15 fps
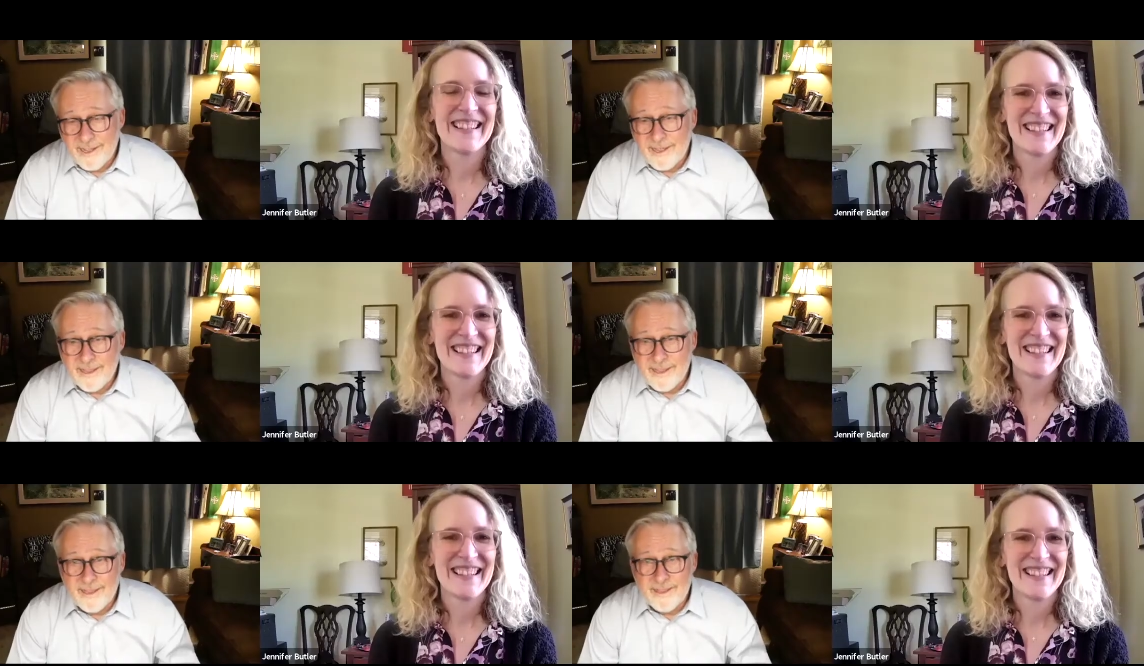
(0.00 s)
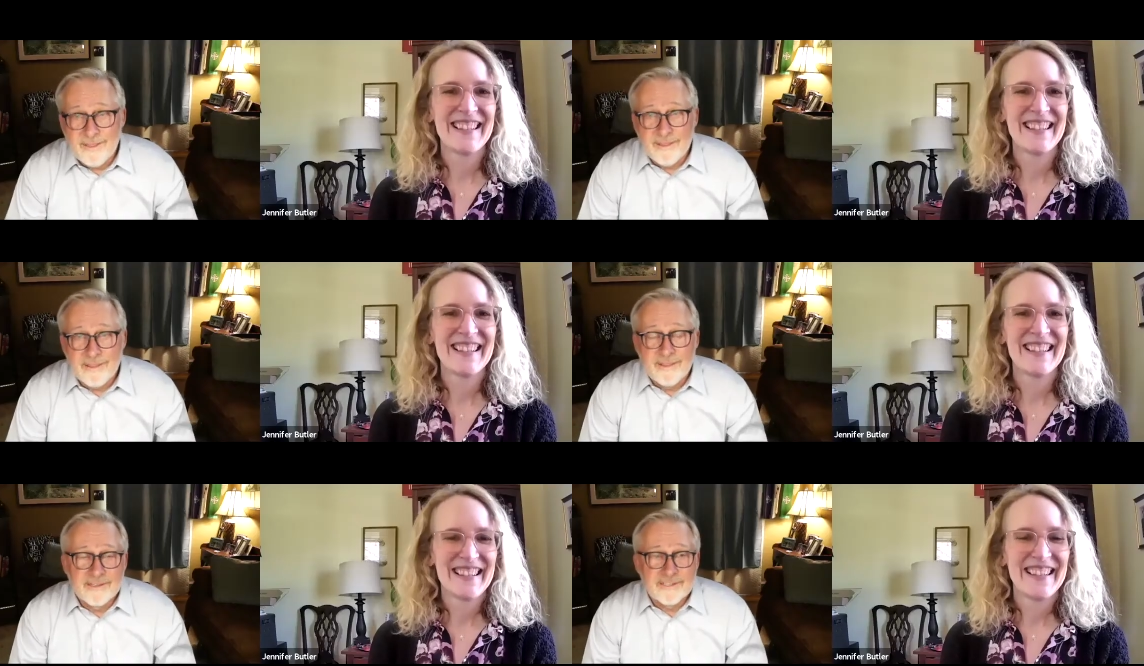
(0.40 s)

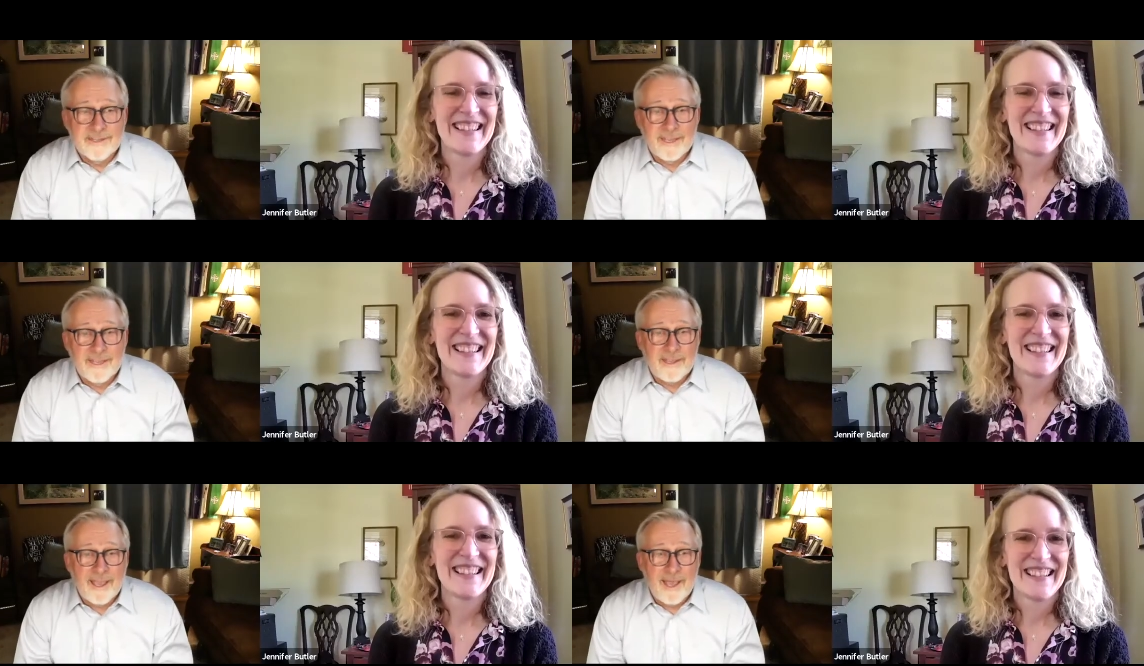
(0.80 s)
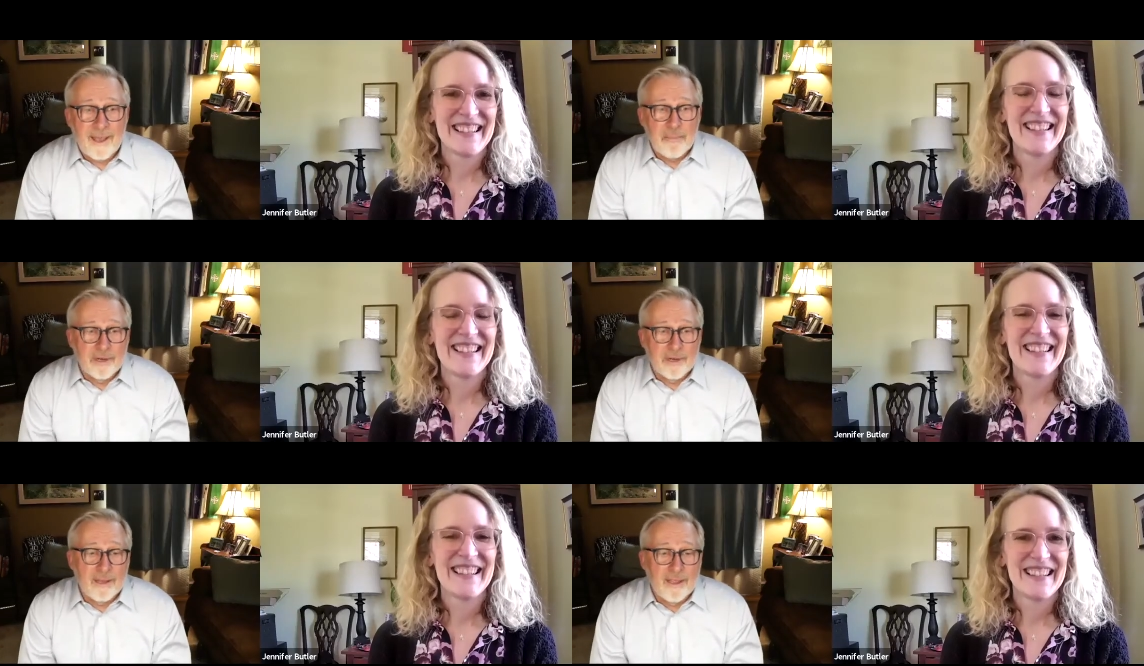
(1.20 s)
Speaker 1: in the state
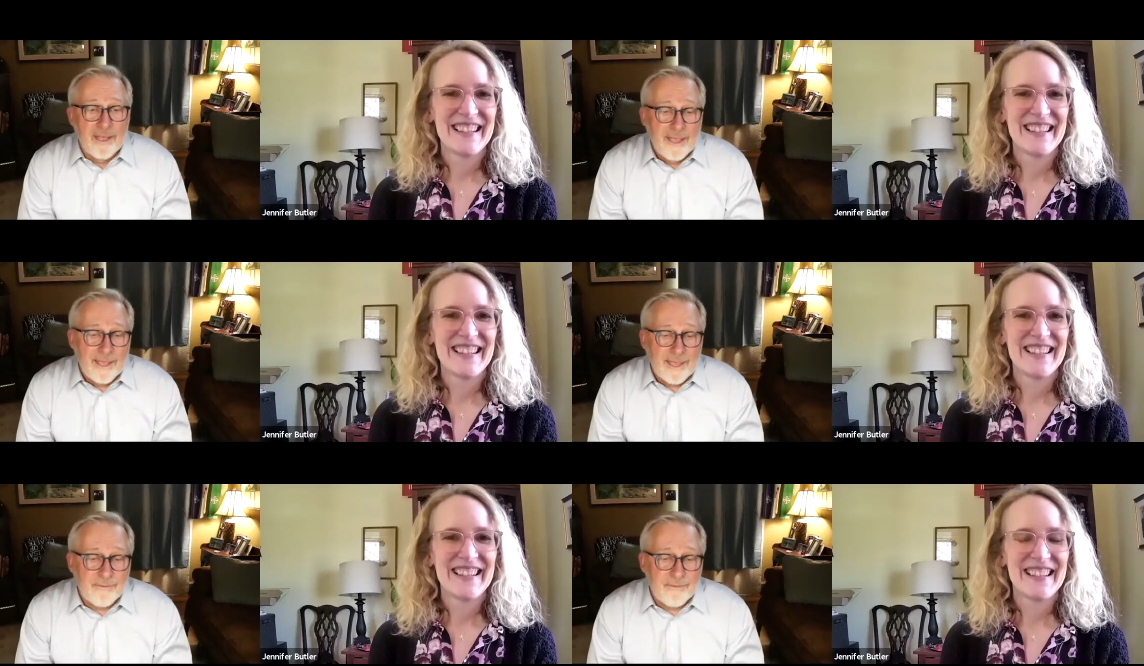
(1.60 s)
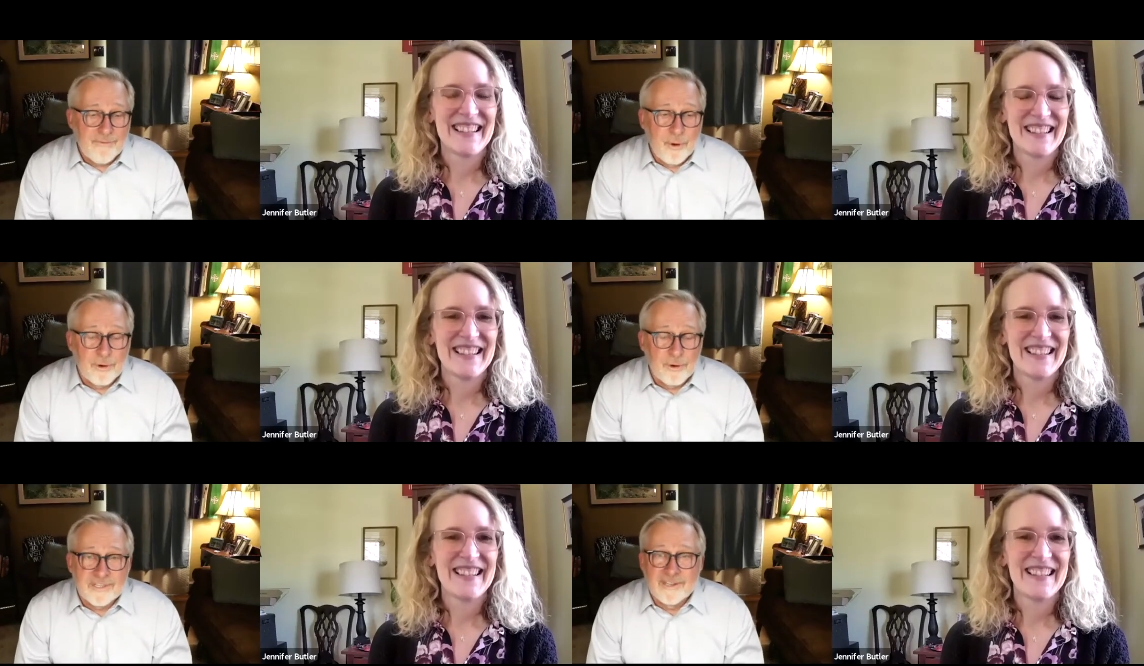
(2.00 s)
Capitol. And of
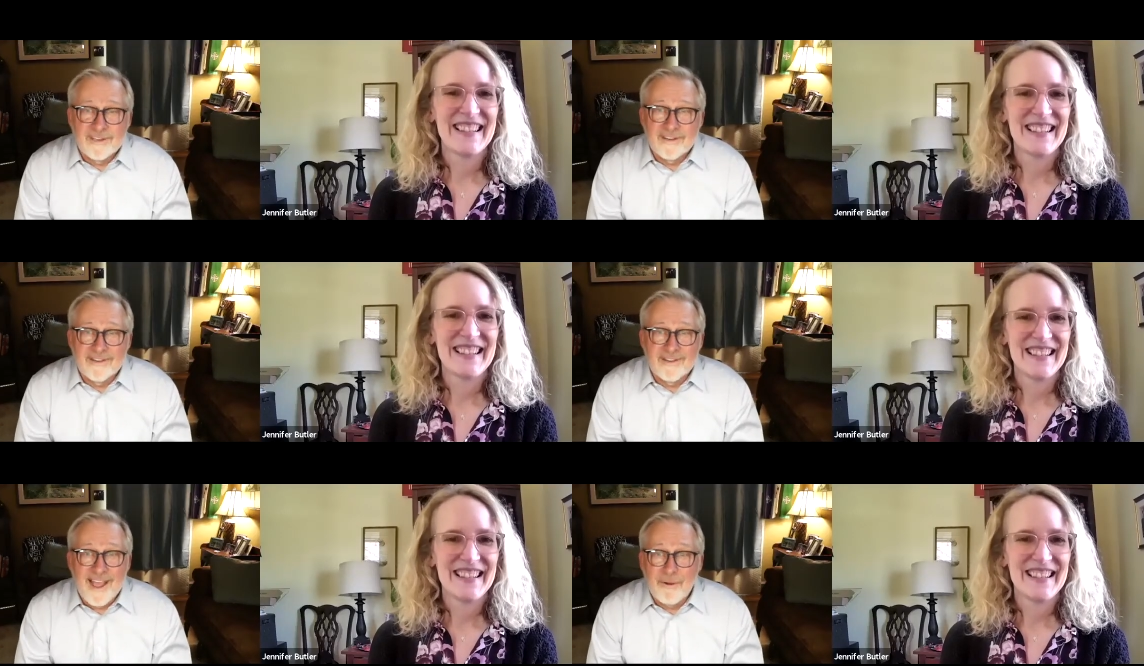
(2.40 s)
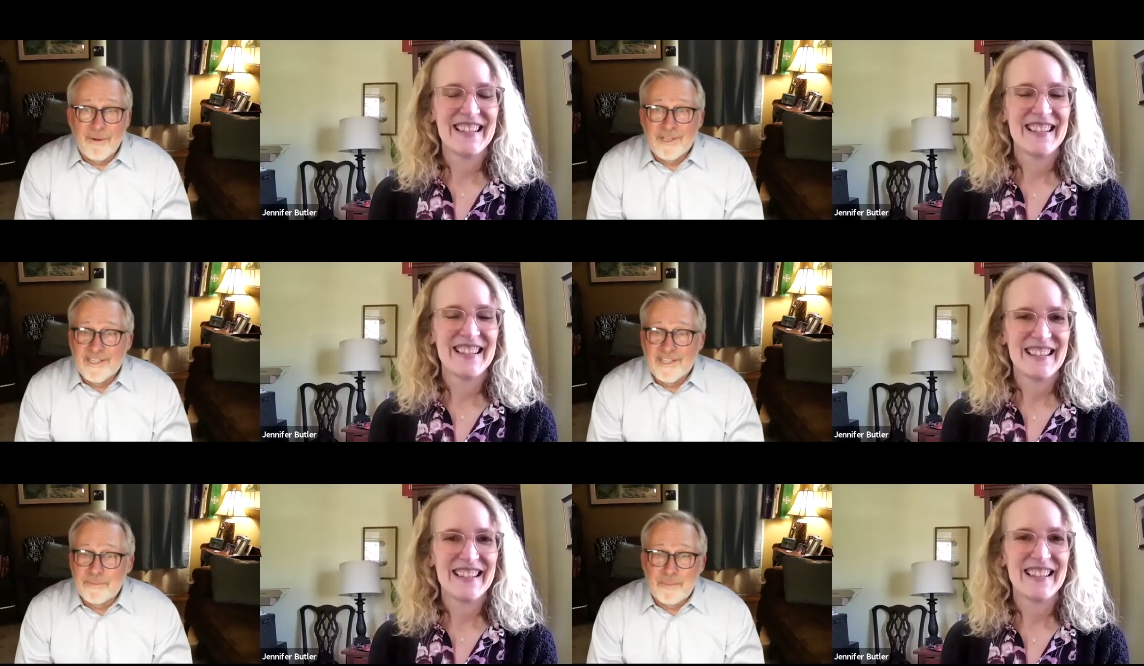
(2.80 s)
course, now
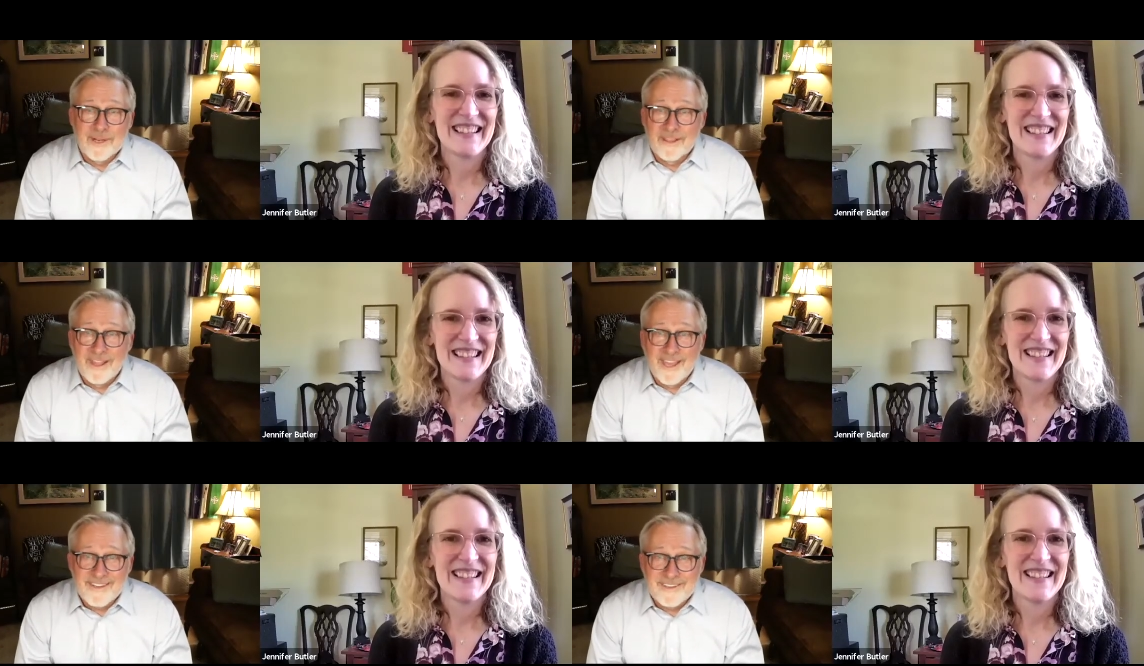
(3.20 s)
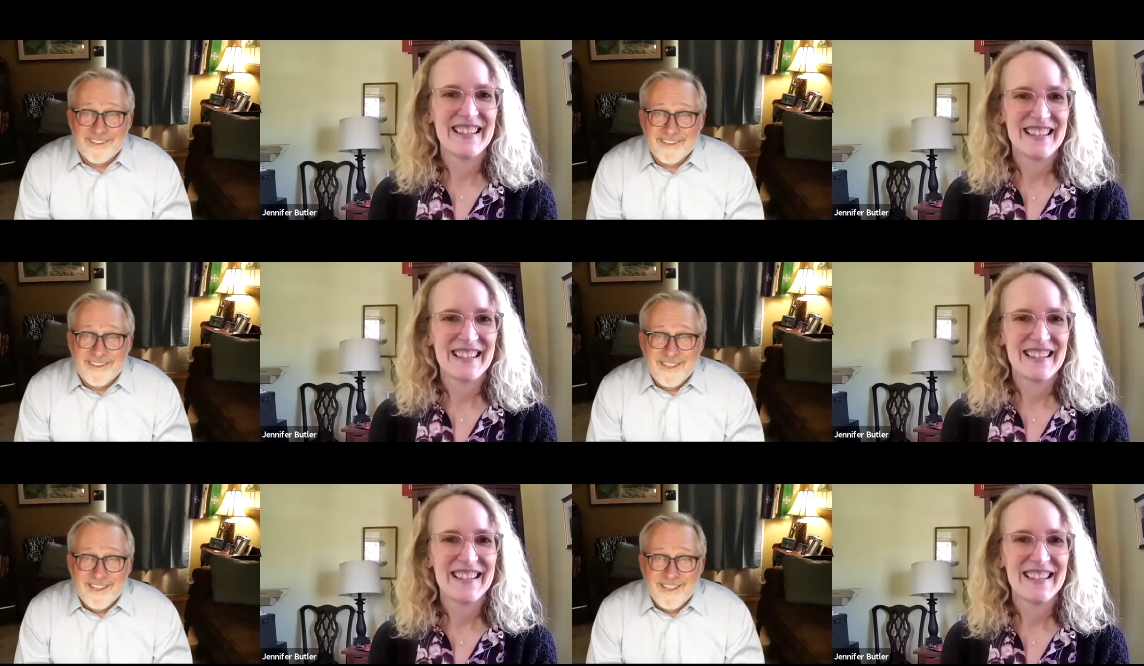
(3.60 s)
he's been elected